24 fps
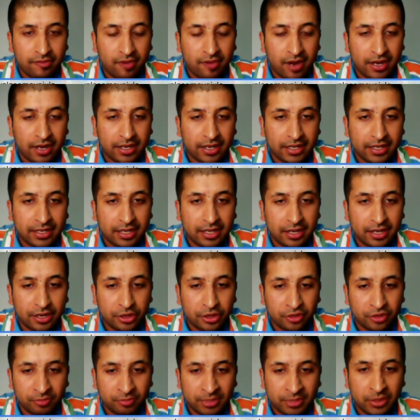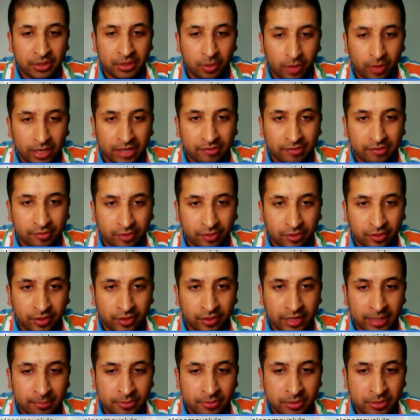finally. I know you've been calling for